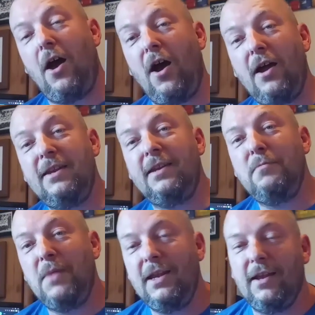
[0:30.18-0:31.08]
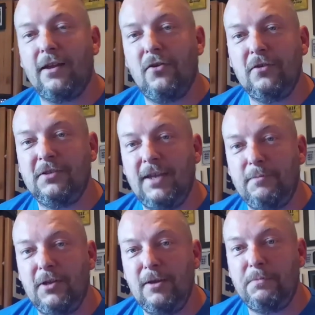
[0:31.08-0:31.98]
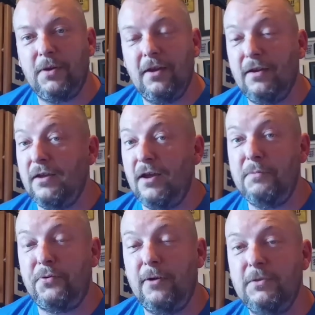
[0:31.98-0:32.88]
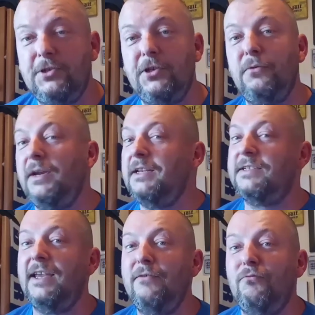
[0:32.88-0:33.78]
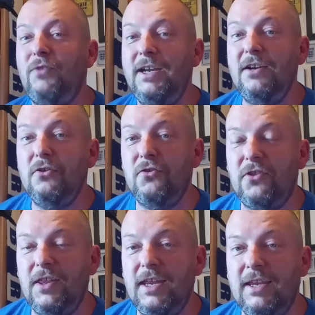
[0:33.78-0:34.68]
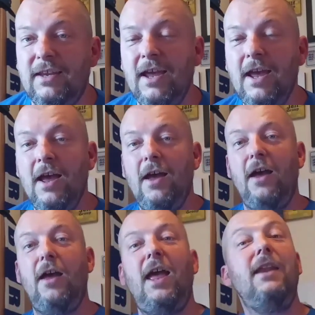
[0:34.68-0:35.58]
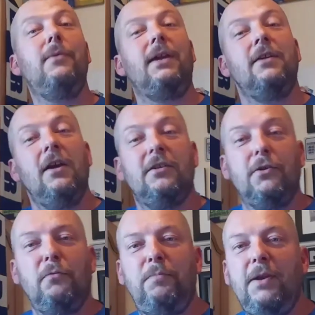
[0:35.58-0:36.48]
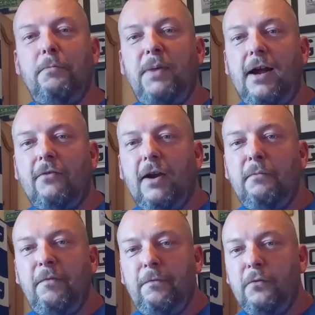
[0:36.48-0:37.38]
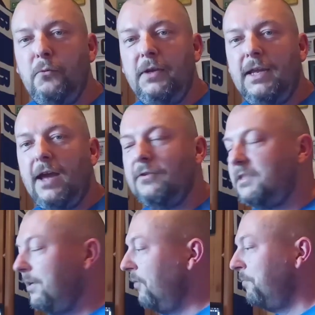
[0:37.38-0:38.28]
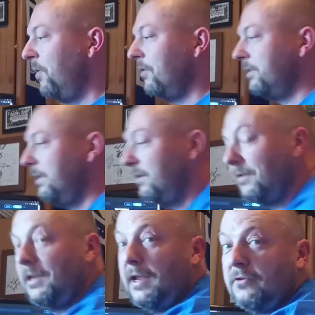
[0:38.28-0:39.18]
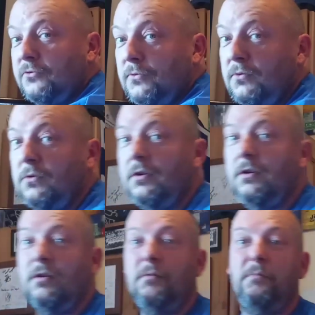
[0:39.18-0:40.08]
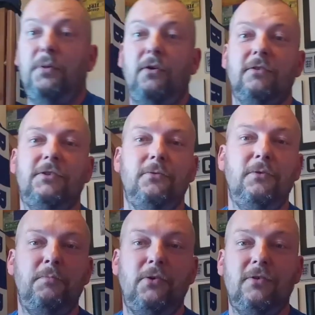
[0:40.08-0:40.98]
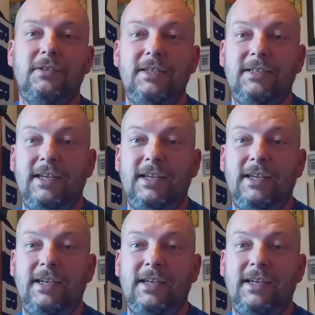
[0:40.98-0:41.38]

I didn't make that concept up. I promise you it's a real thing. Anyway, so a bit of background before we get onto the unboxing. The actual box to unbox is